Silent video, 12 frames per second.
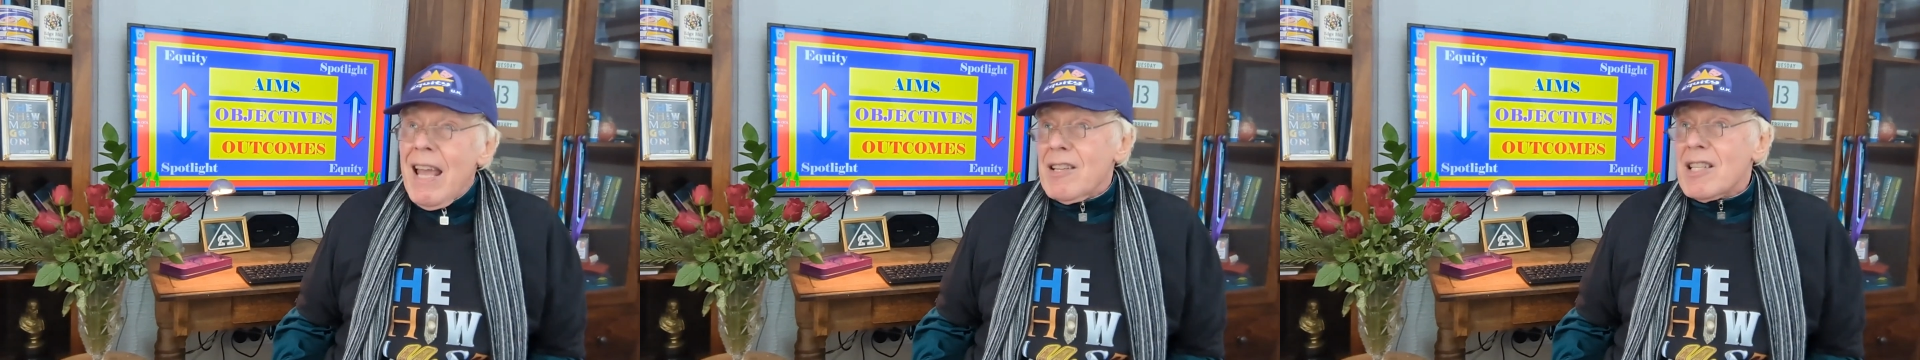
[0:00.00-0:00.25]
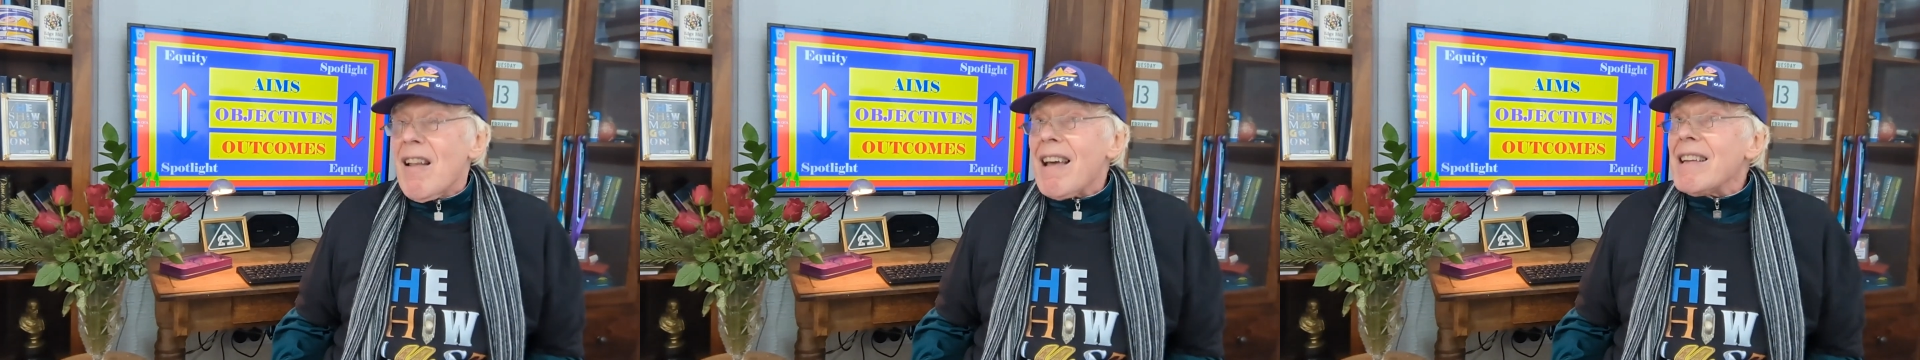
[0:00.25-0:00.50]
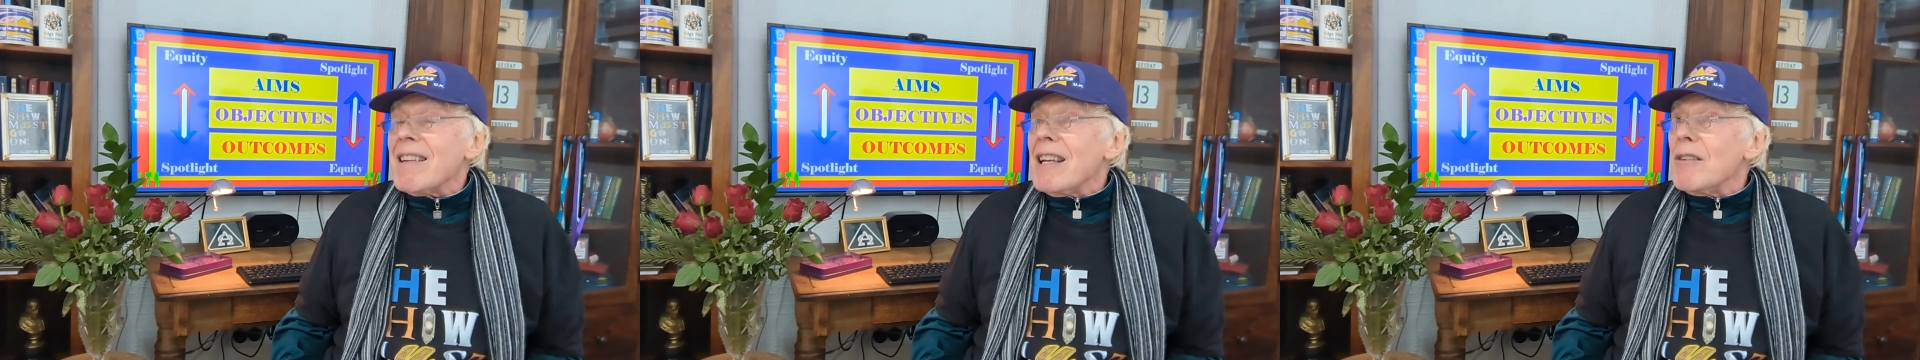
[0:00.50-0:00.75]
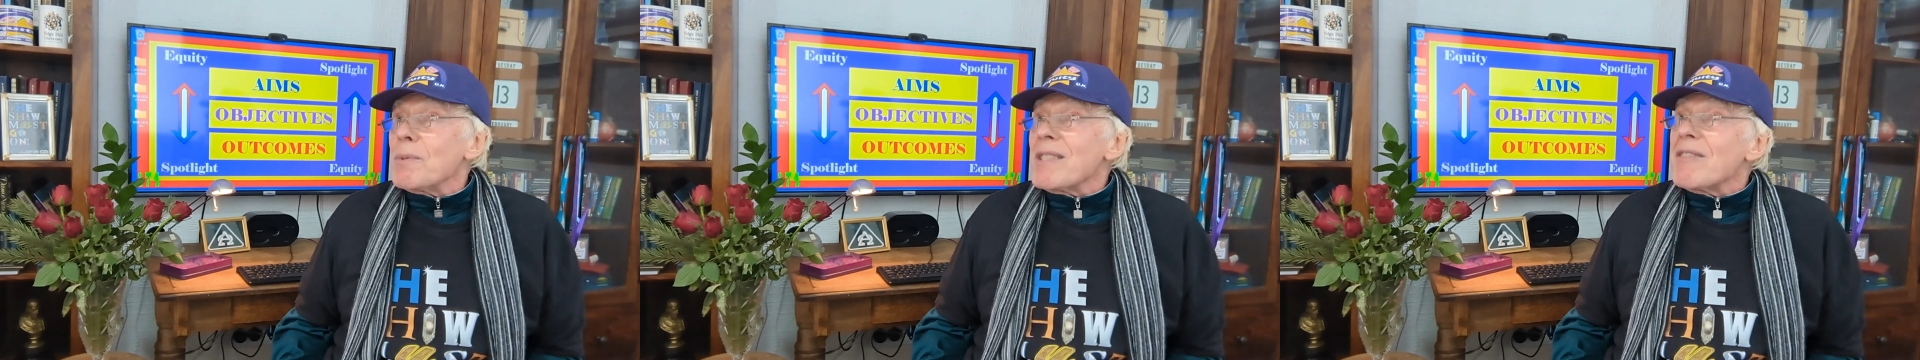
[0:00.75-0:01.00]
It's like a
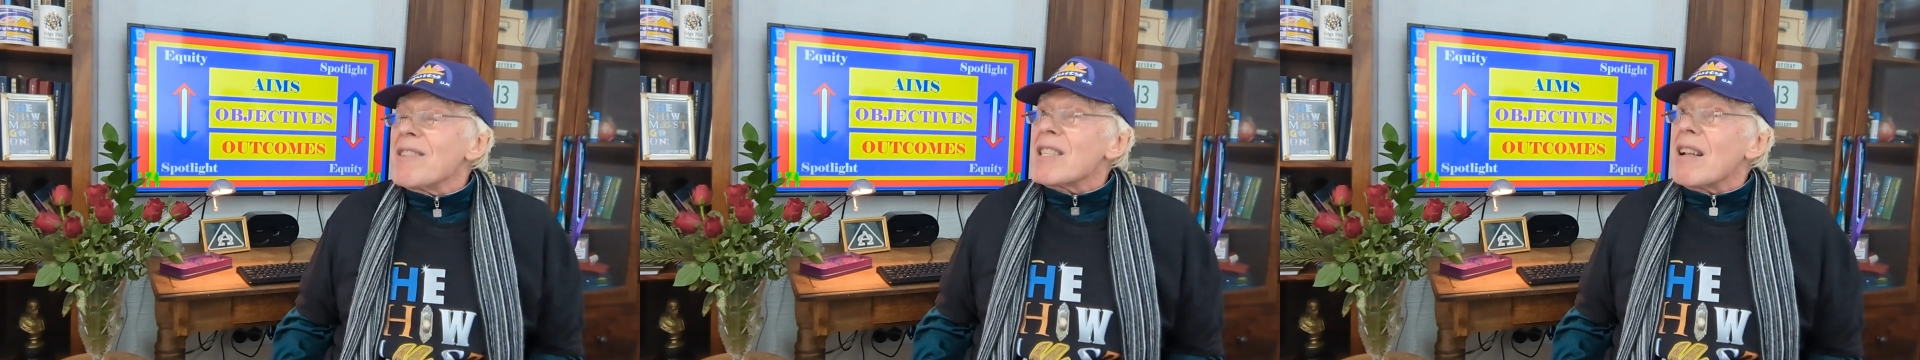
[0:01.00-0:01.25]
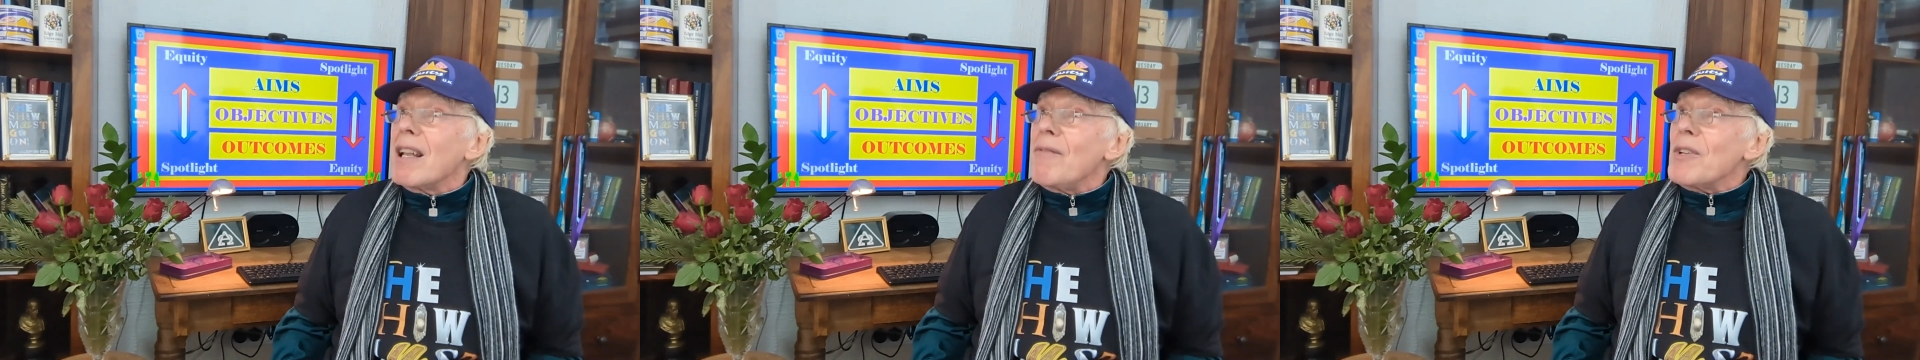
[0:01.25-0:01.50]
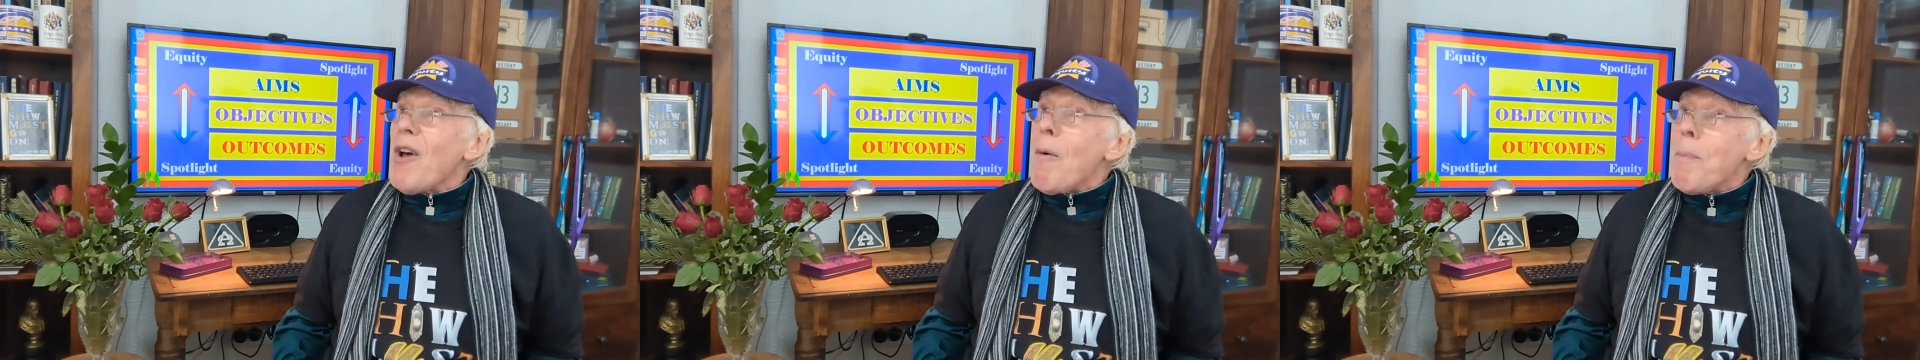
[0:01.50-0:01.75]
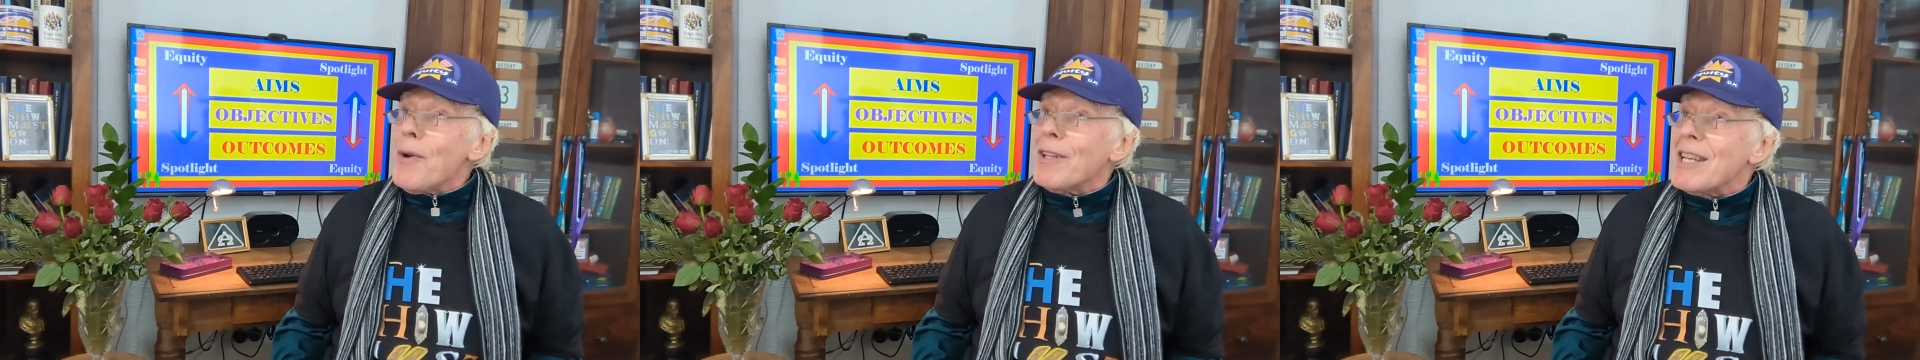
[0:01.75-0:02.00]
Gilbert and Sullivan
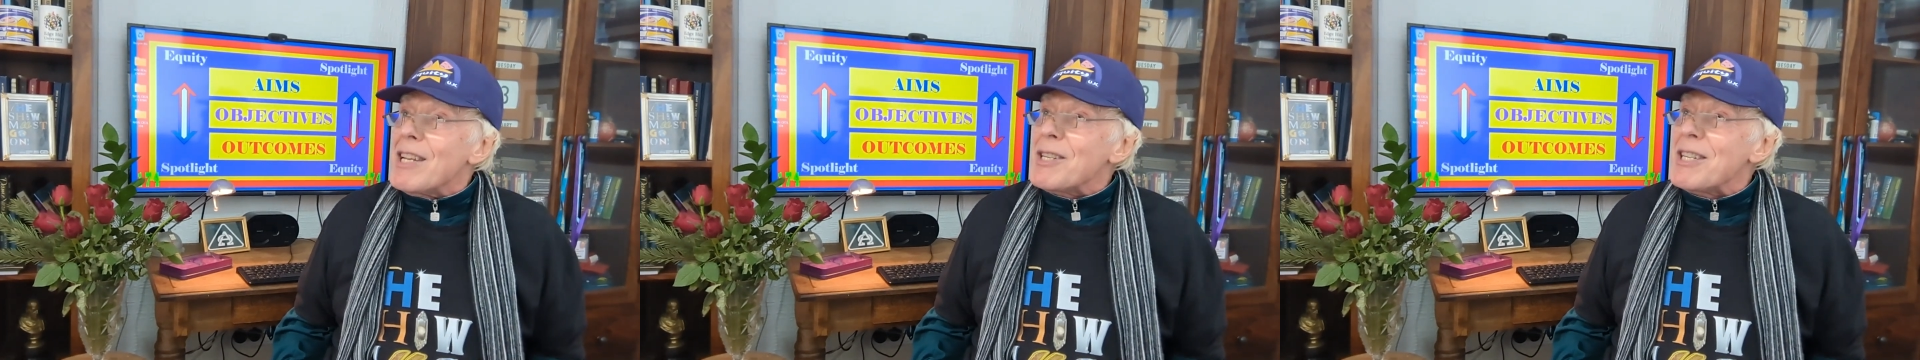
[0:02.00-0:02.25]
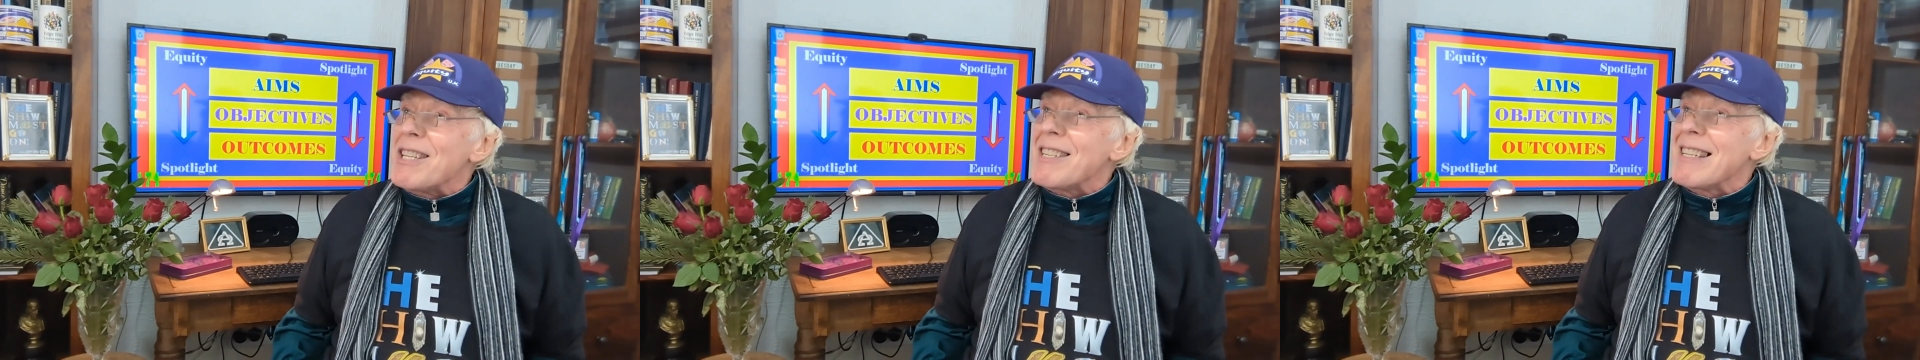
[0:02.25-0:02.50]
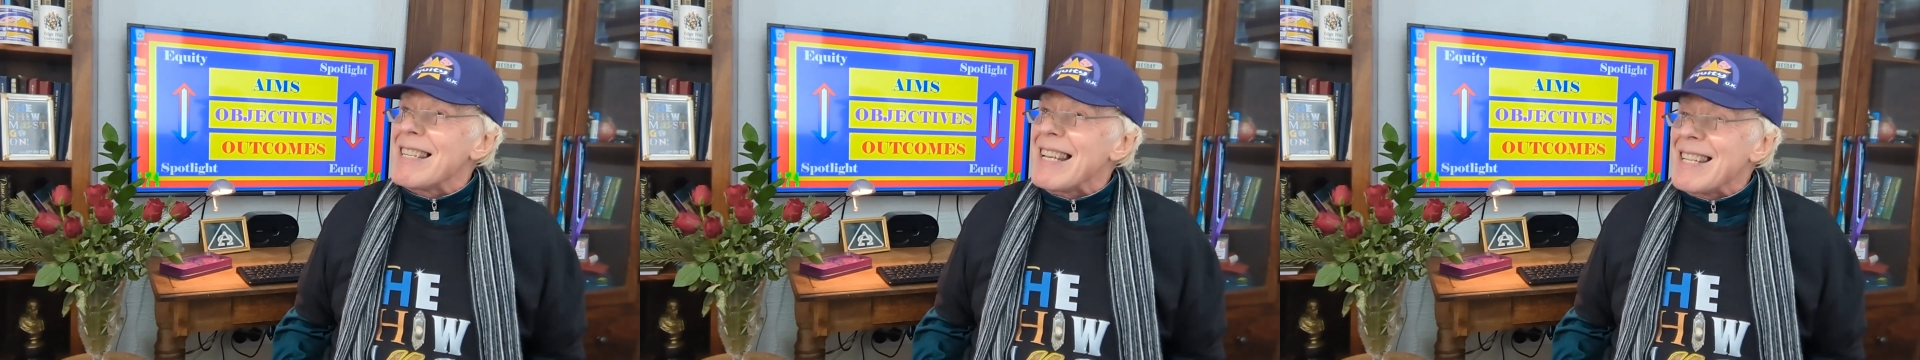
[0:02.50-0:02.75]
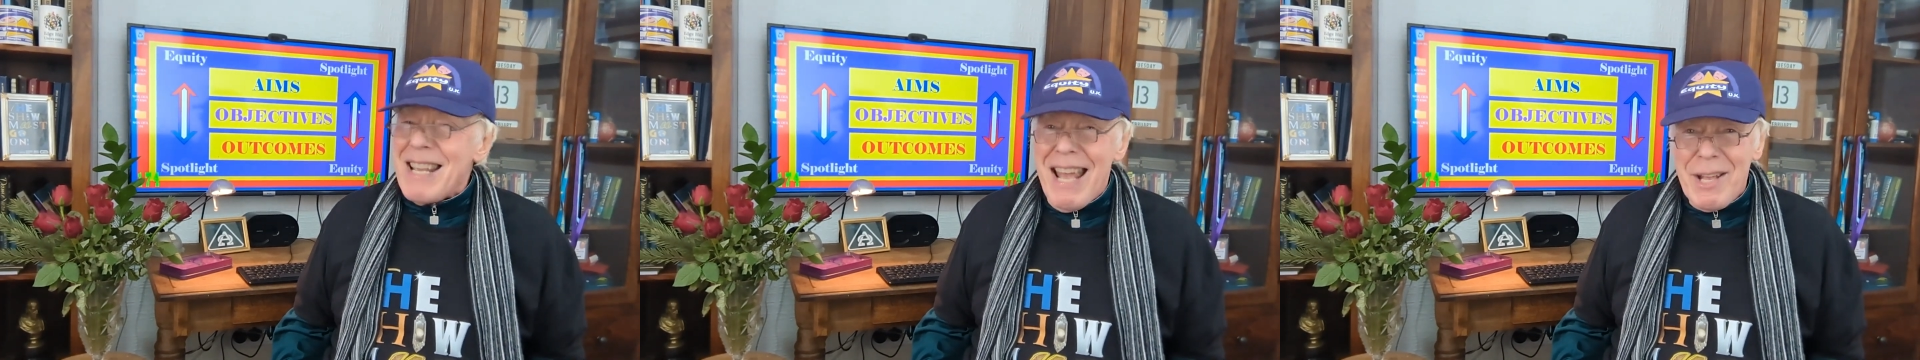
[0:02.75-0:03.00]
opera, this, isn't
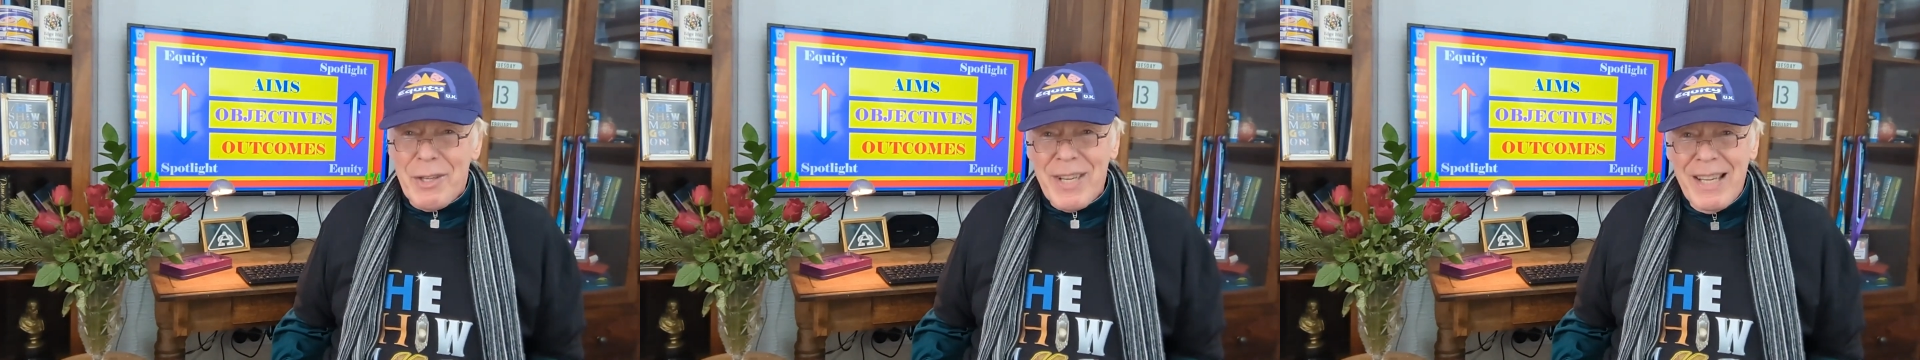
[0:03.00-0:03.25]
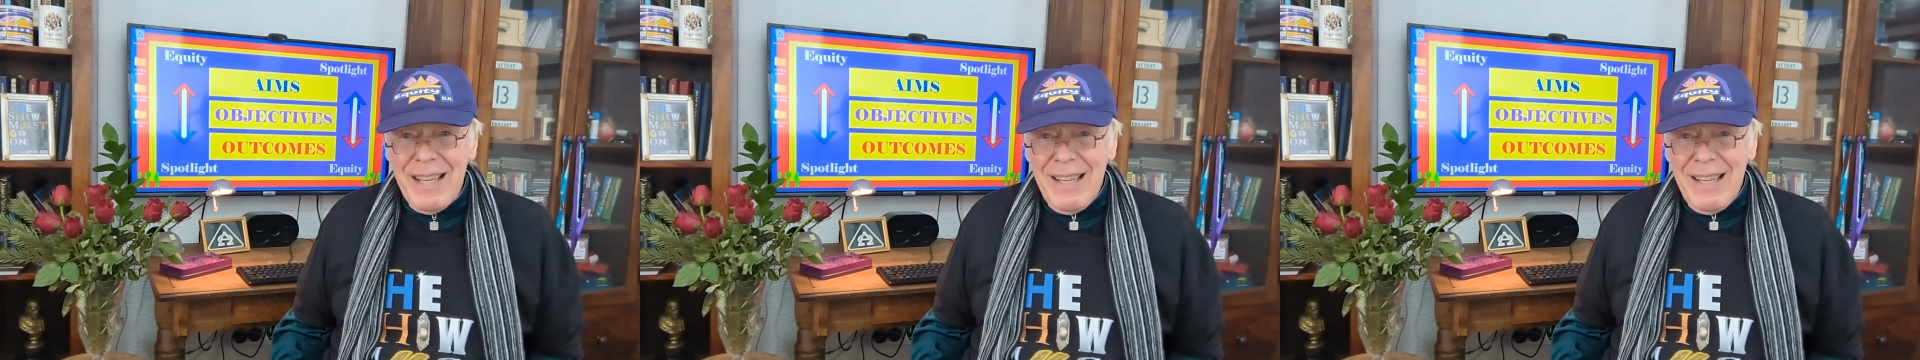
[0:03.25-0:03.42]
it? Yes.